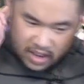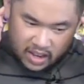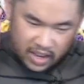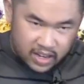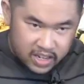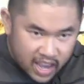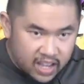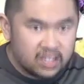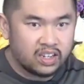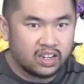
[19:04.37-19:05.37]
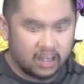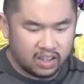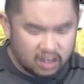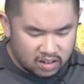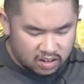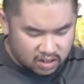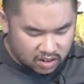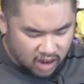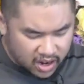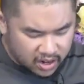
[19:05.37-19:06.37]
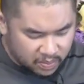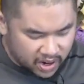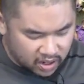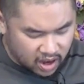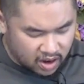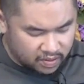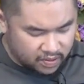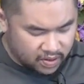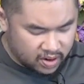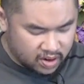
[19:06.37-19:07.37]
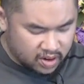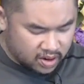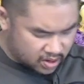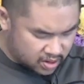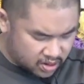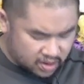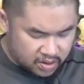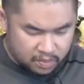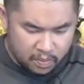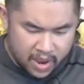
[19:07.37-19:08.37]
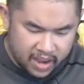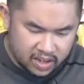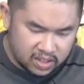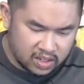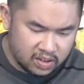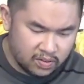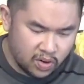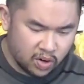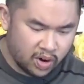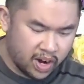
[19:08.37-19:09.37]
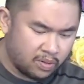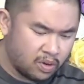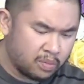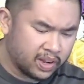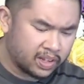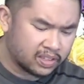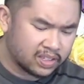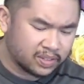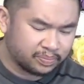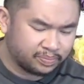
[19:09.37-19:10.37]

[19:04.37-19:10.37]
Intensity, guided by love, makes for a great romance.